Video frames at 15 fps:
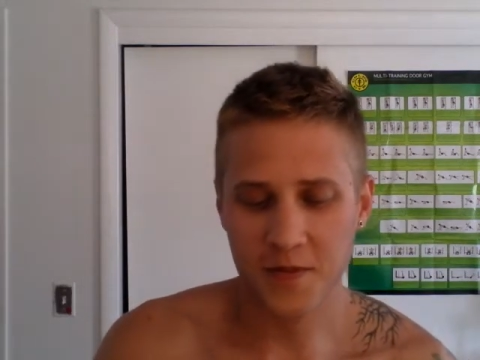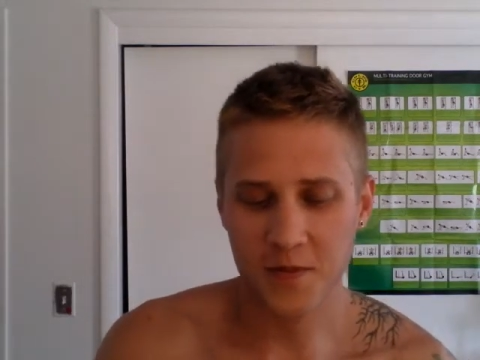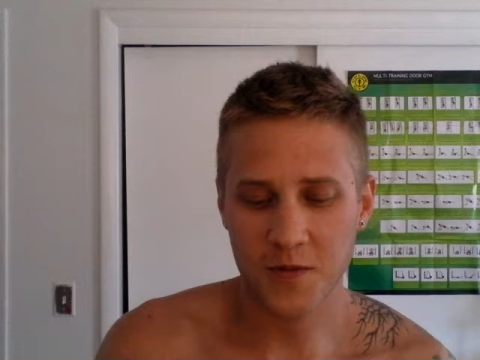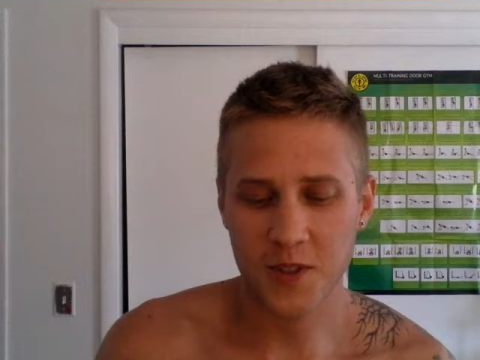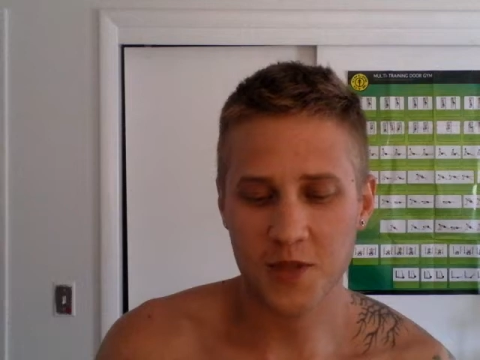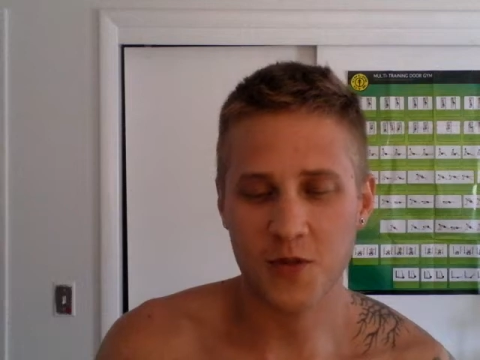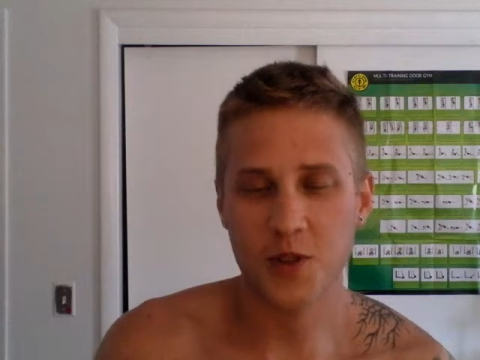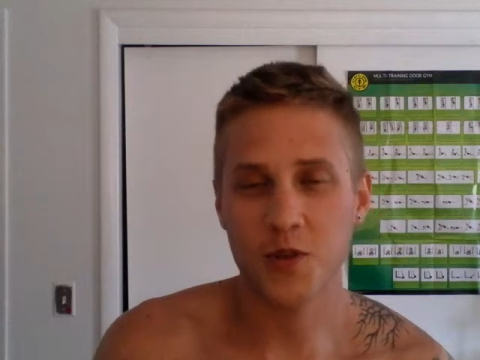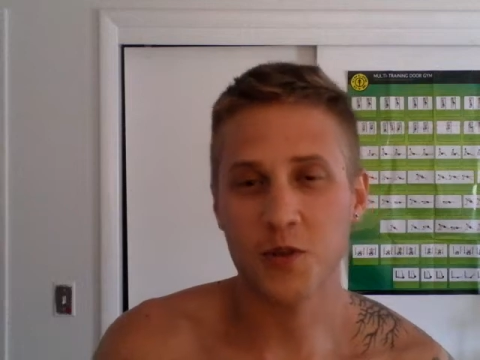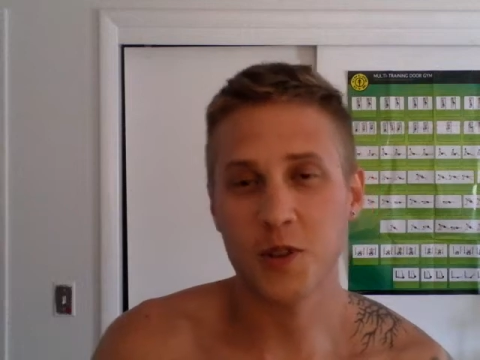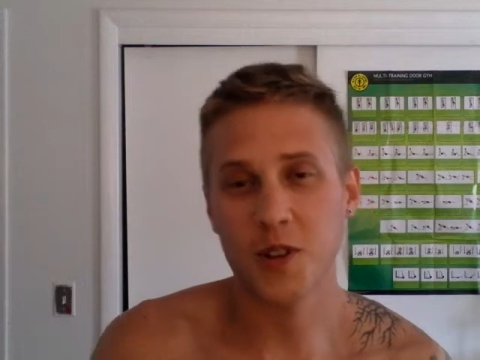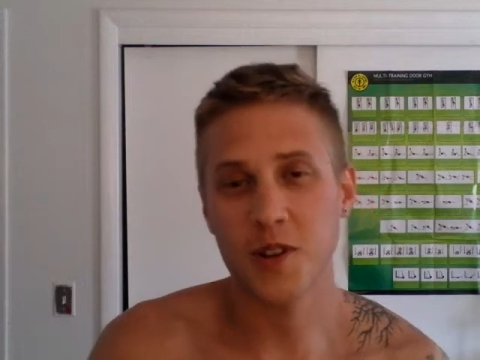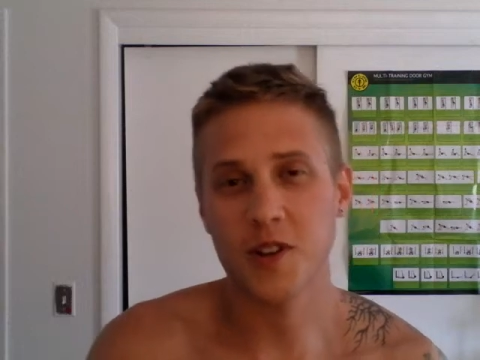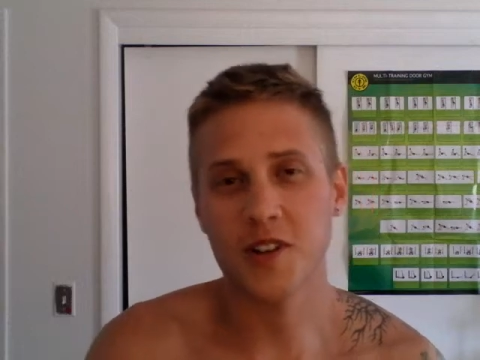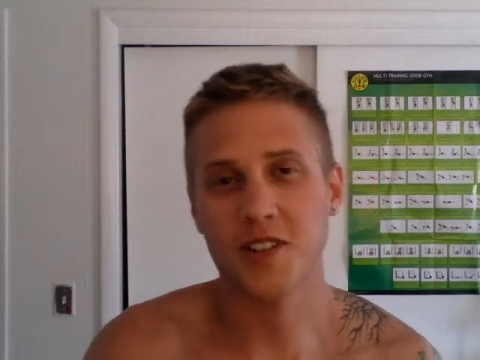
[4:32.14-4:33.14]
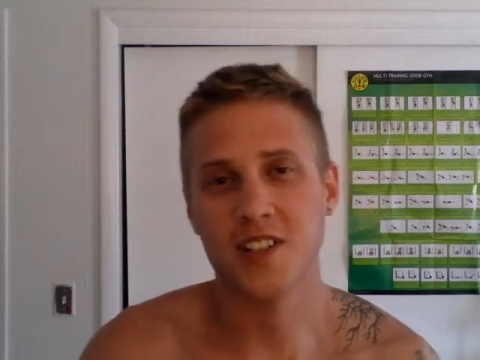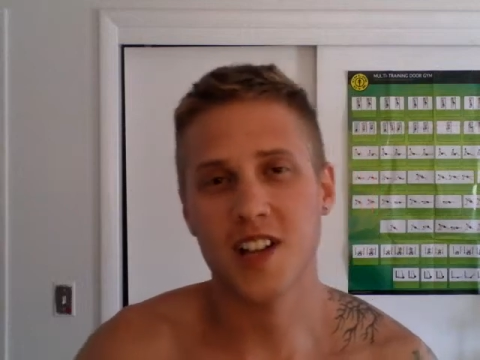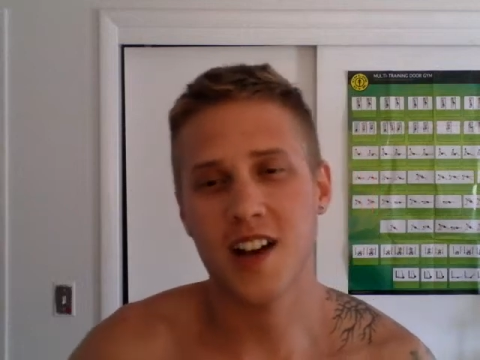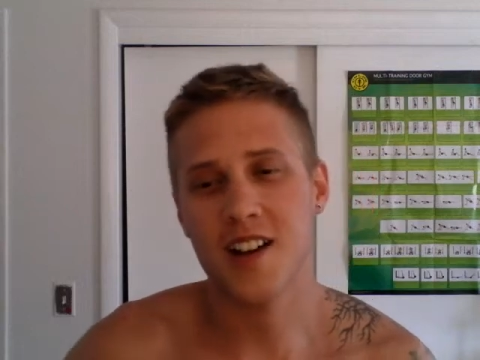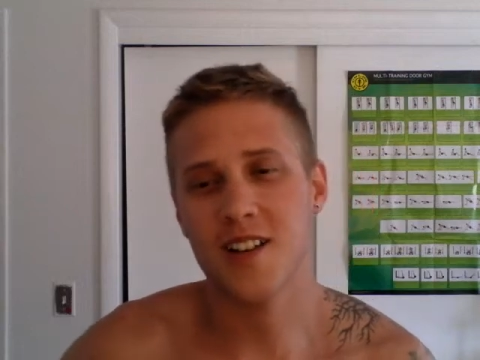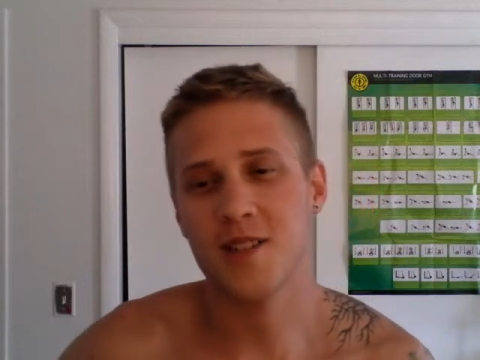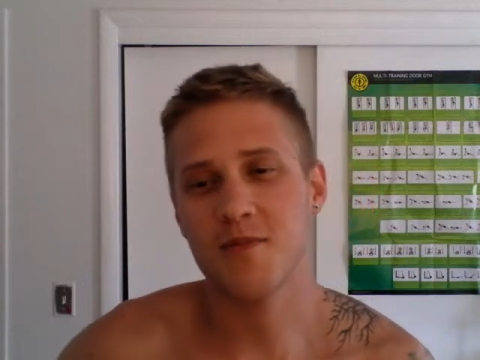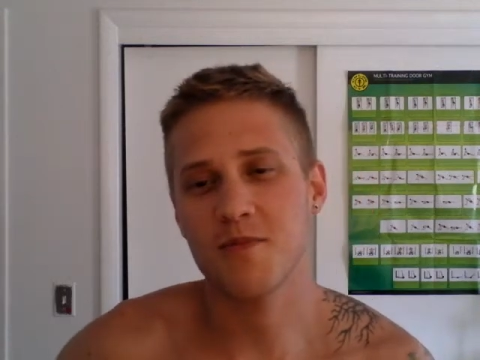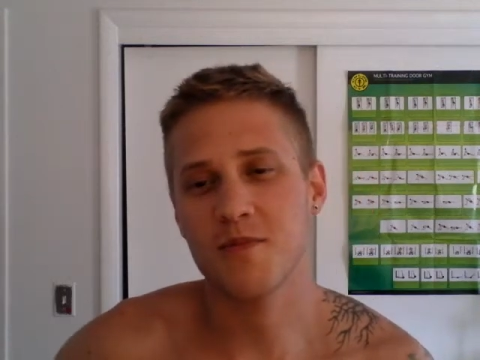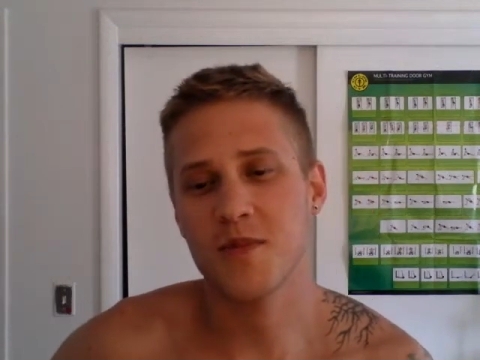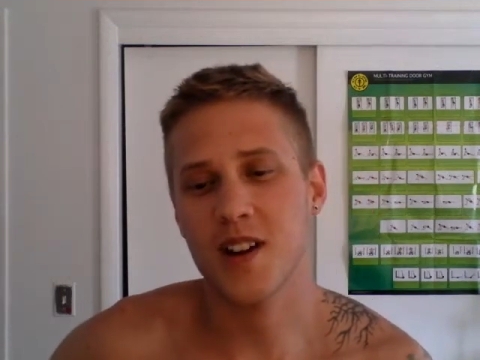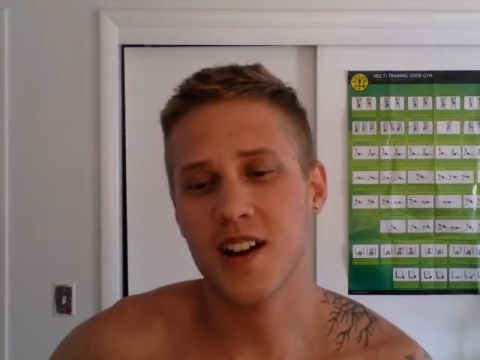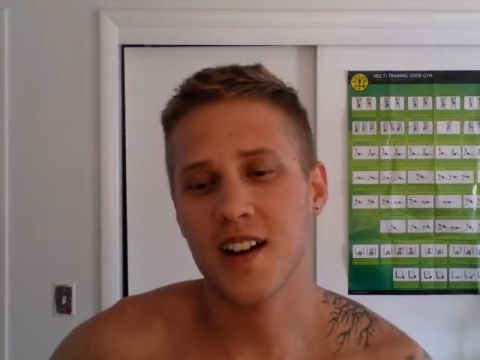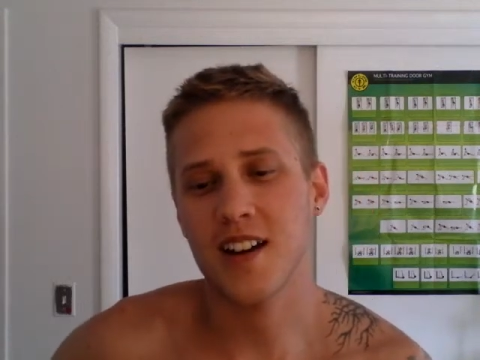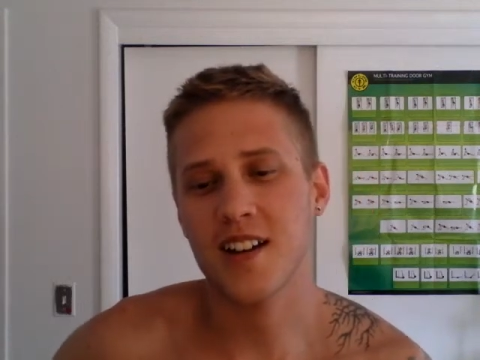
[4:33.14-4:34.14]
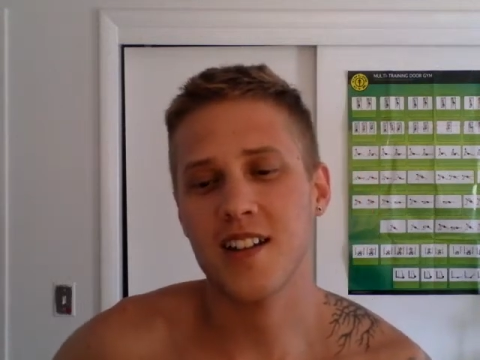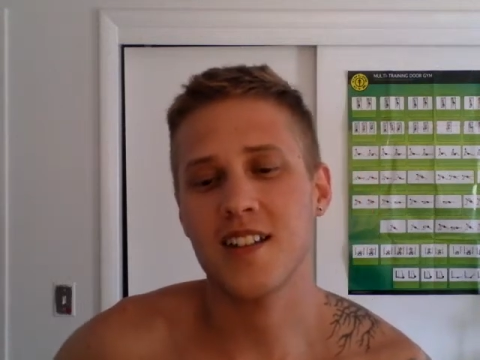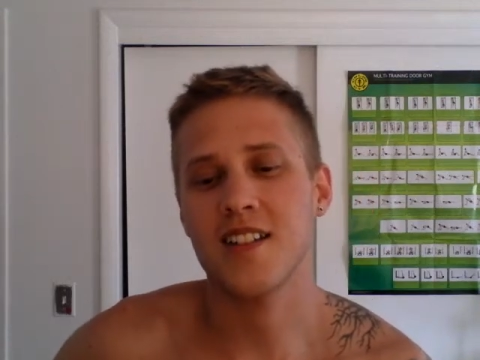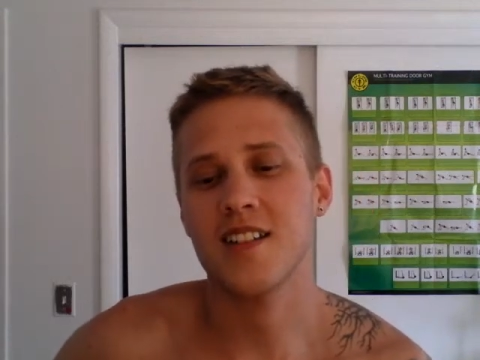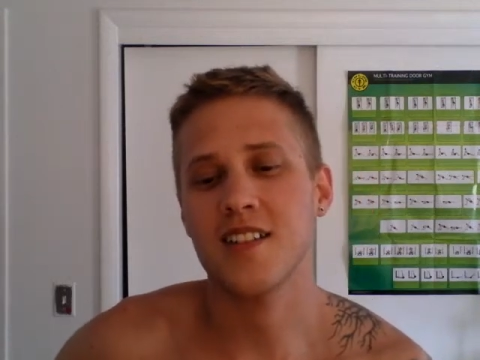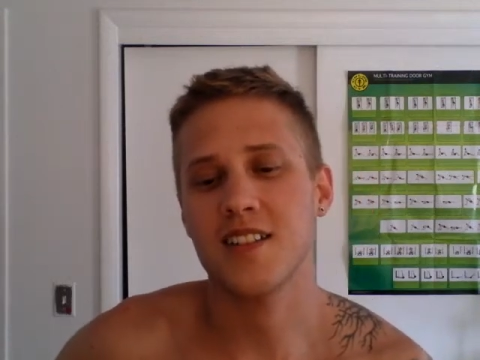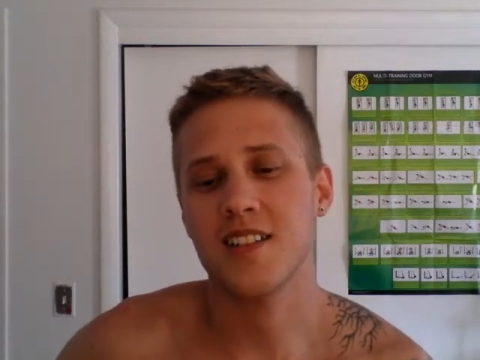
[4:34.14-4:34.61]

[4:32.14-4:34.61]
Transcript: Just for a really long time, I